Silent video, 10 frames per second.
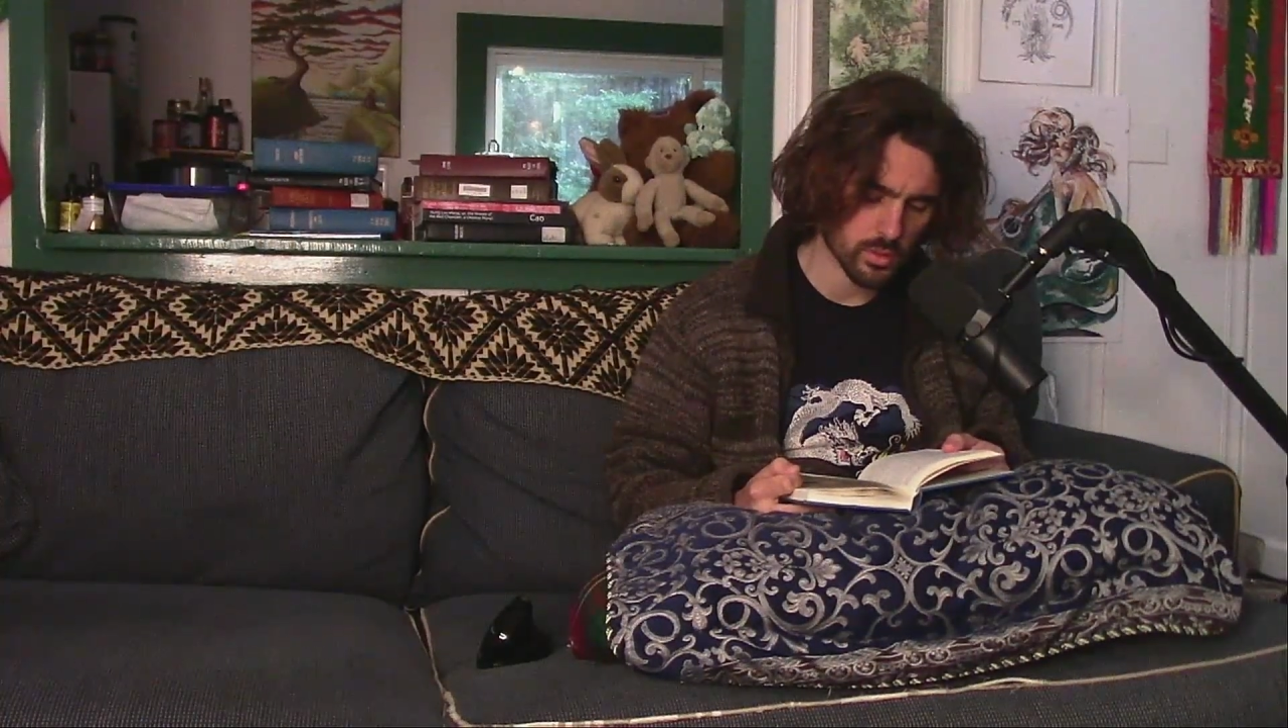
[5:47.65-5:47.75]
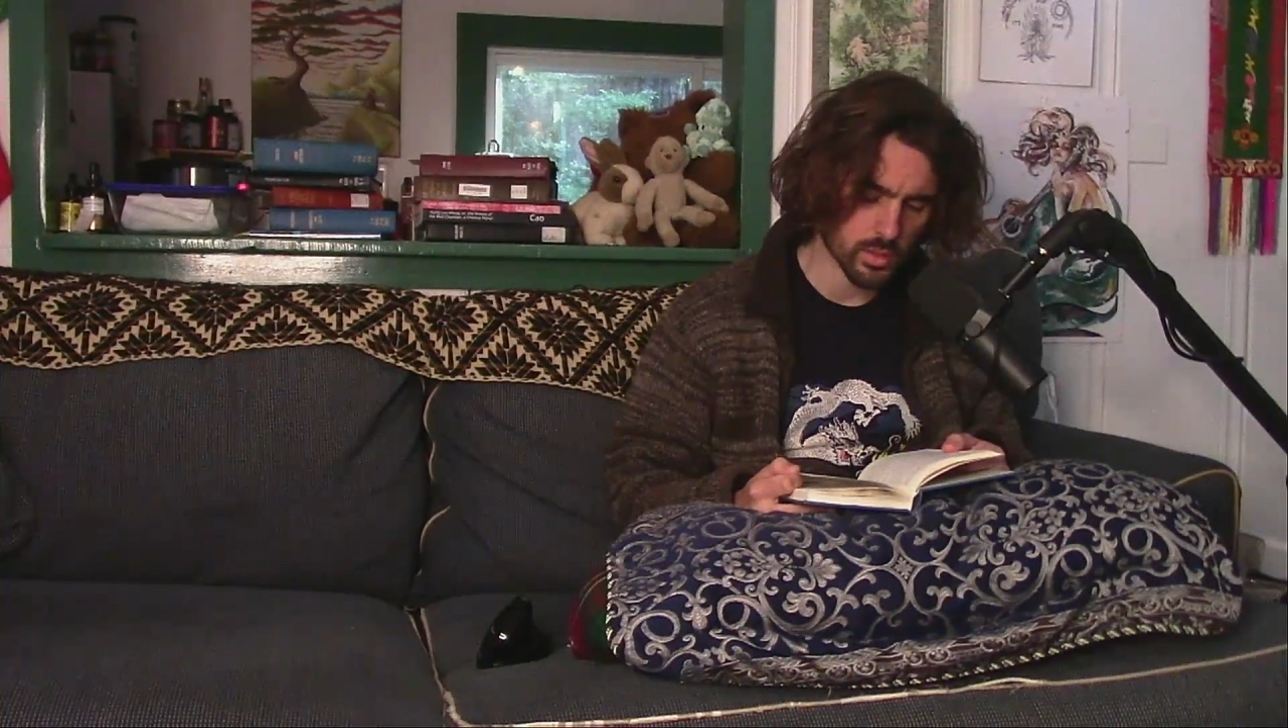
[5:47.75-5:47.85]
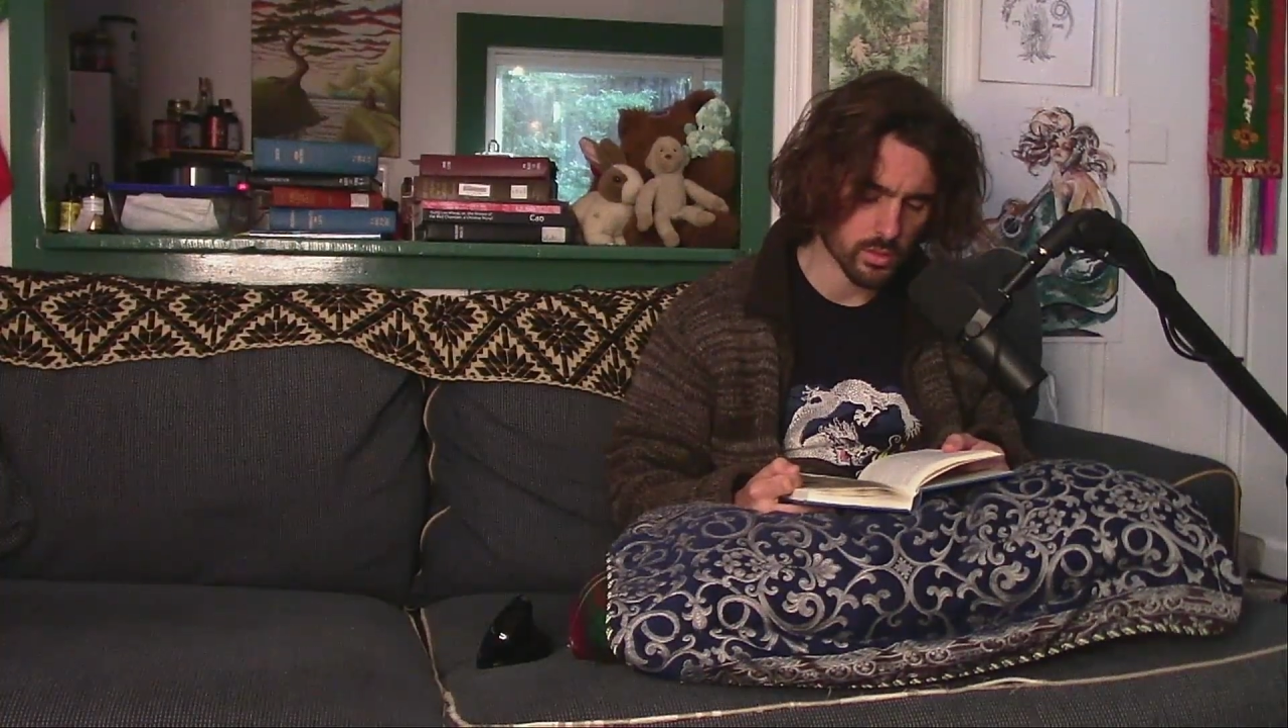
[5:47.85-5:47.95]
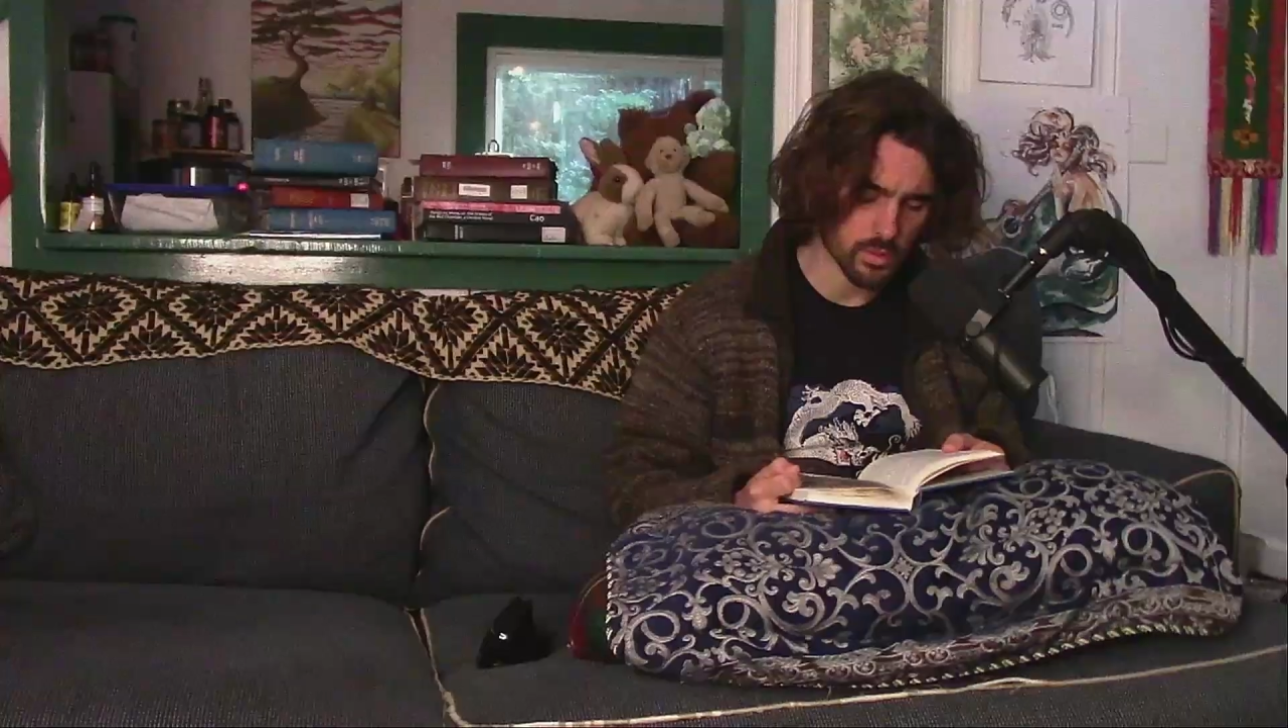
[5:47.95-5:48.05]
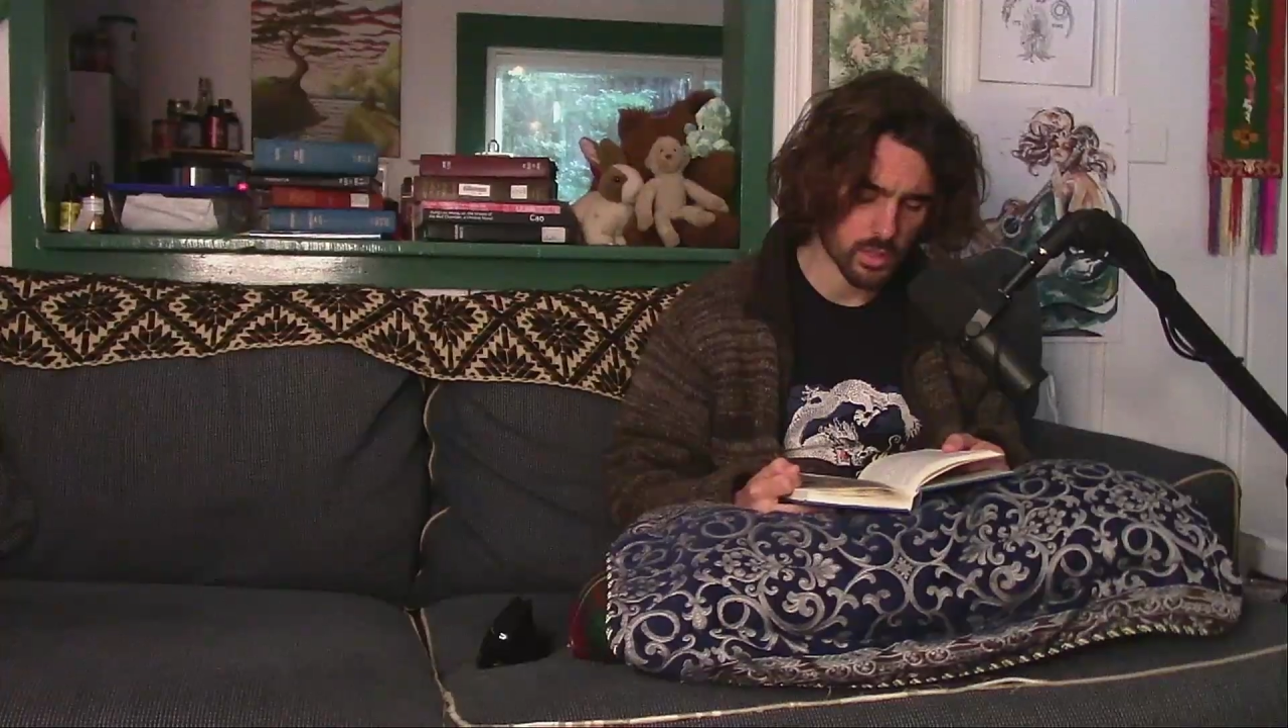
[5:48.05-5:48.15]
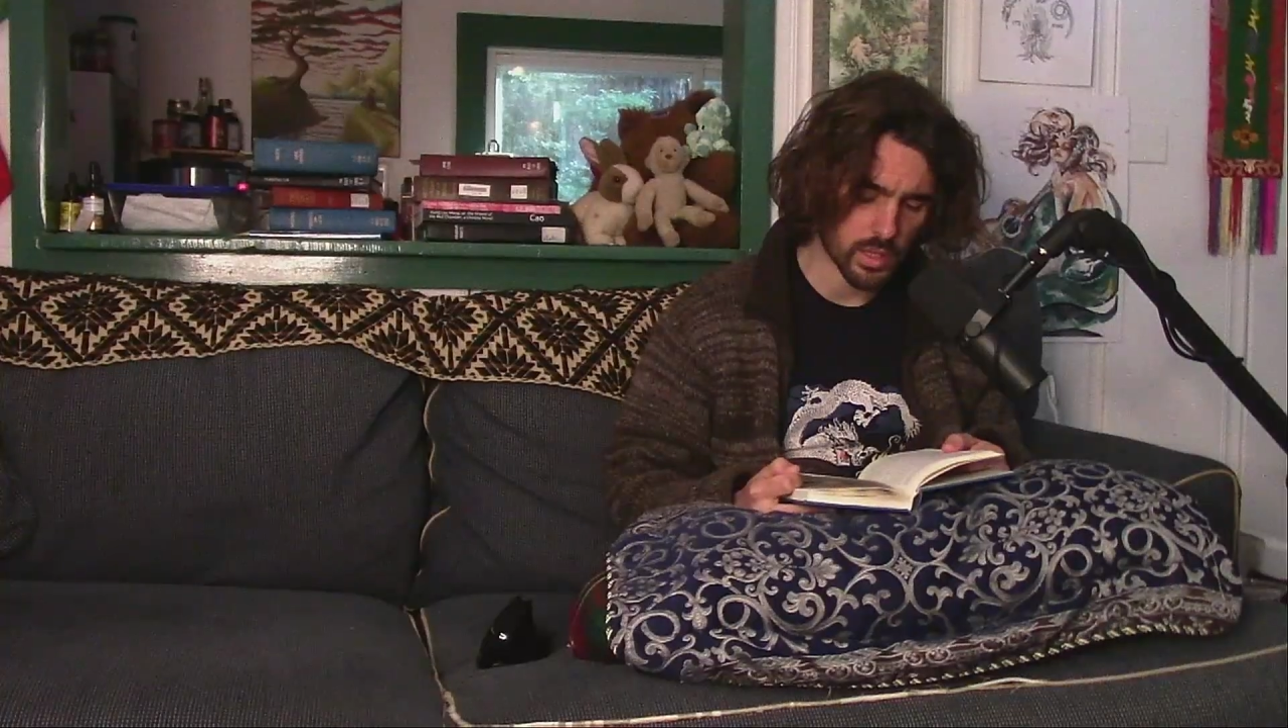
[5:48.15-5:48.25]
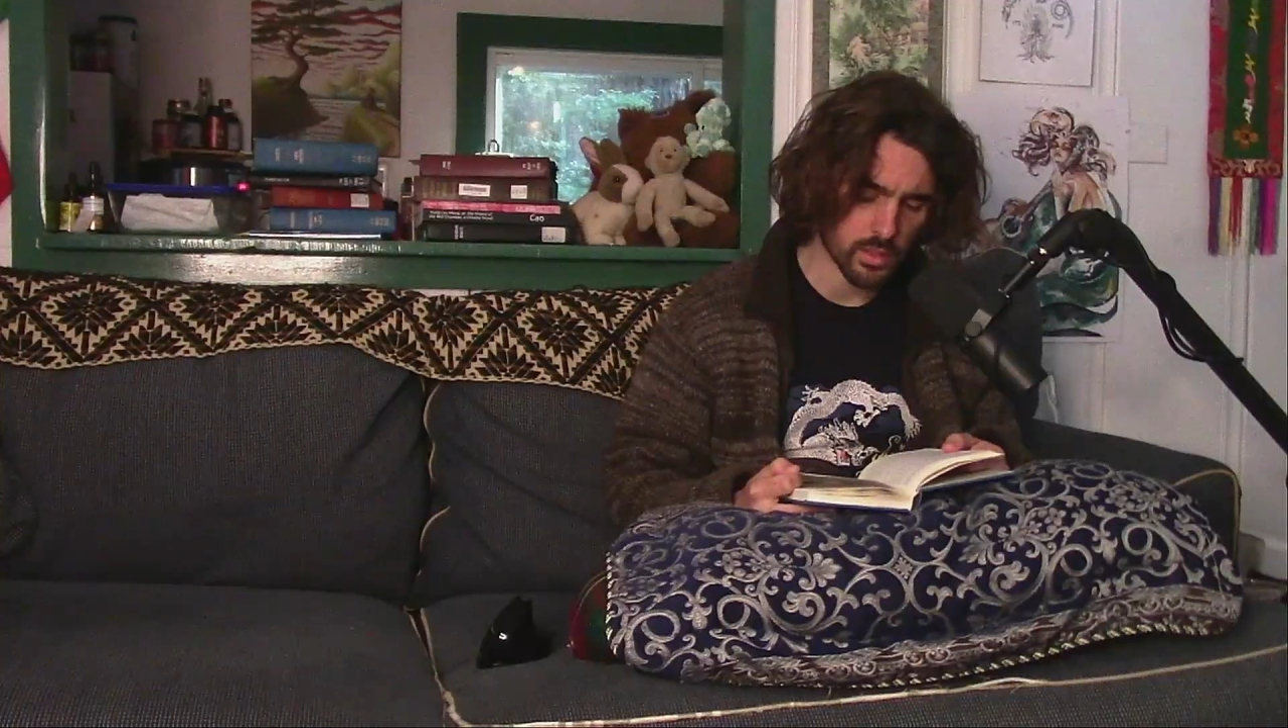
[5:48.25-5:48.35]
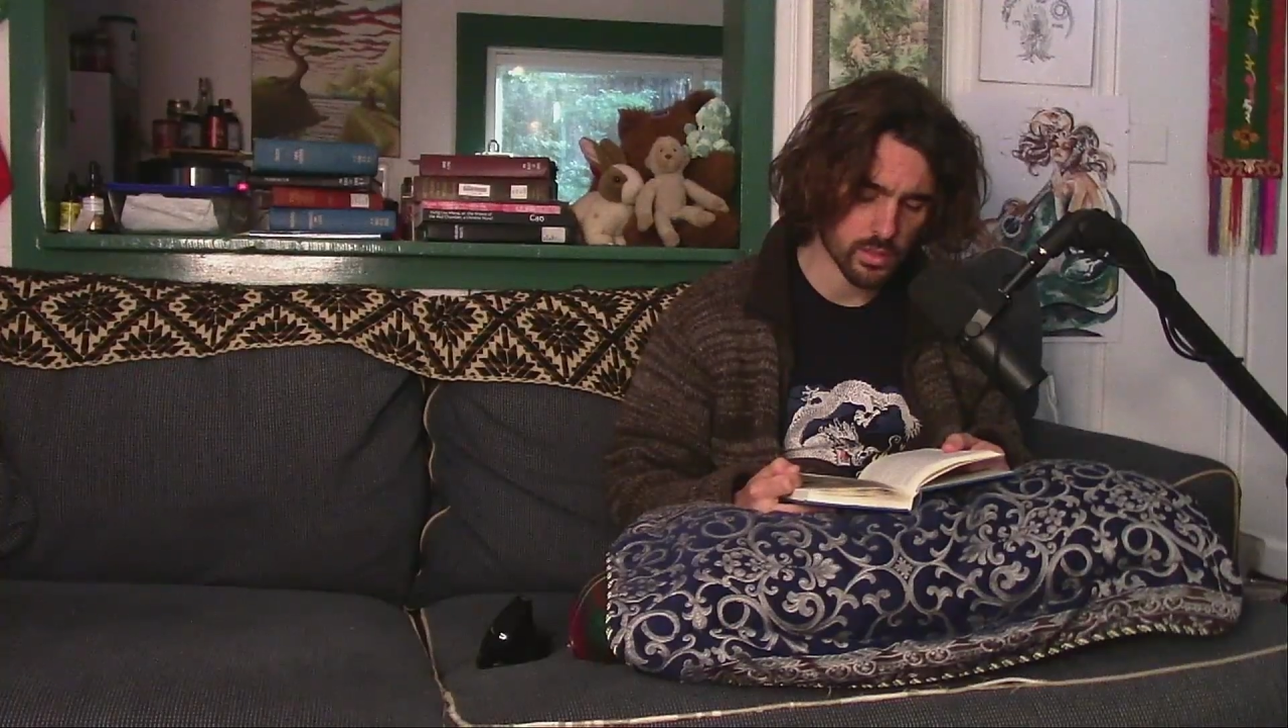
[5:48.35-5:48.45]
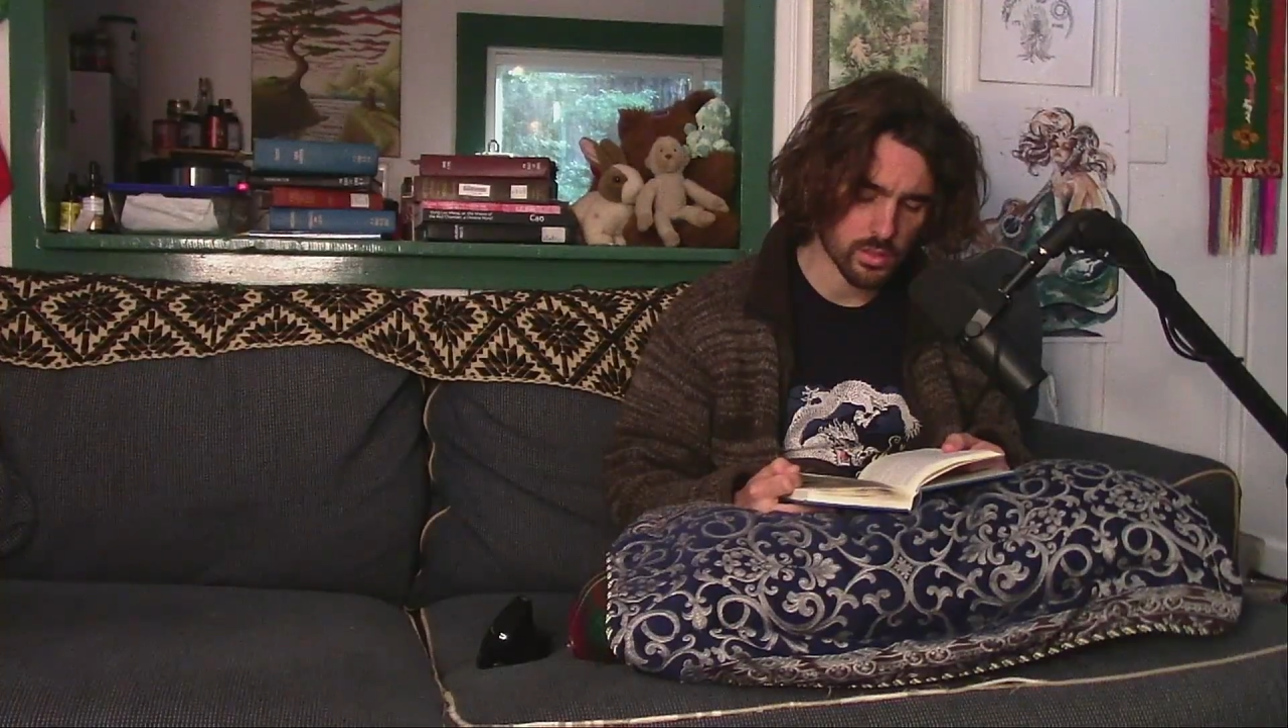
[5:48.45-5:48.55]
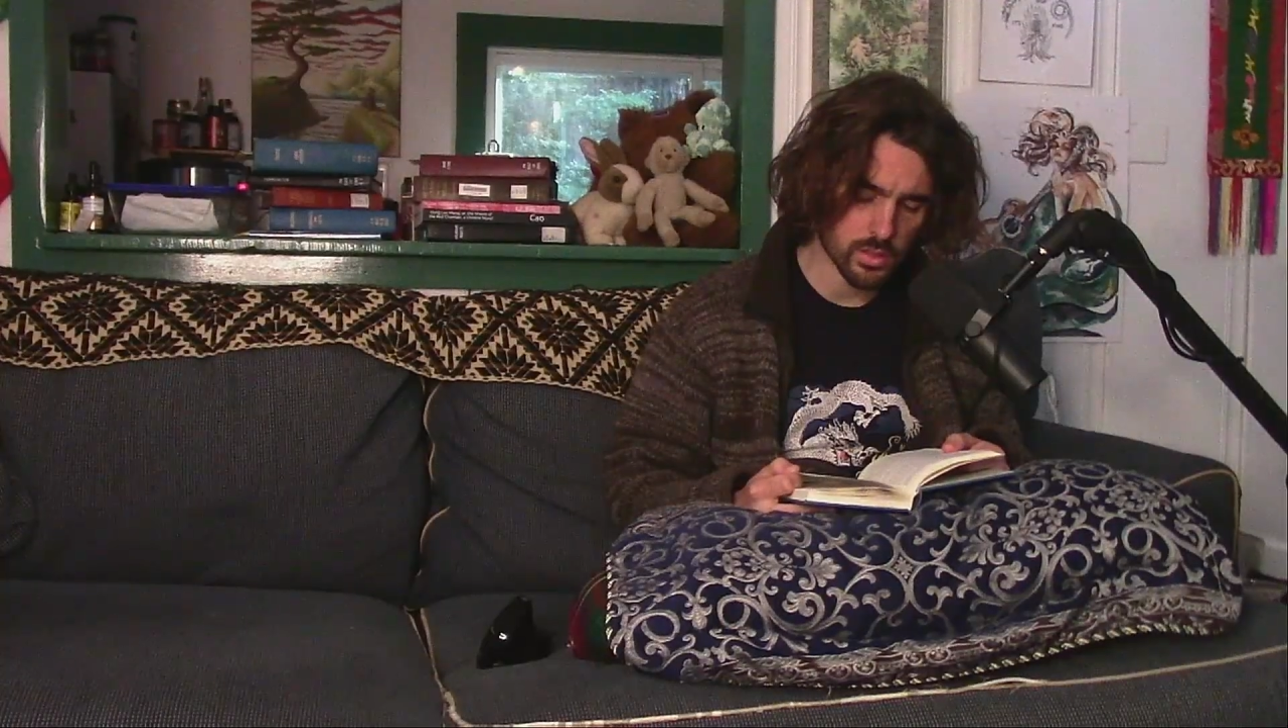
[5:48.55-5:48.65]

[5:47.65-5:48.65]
entered Kellynch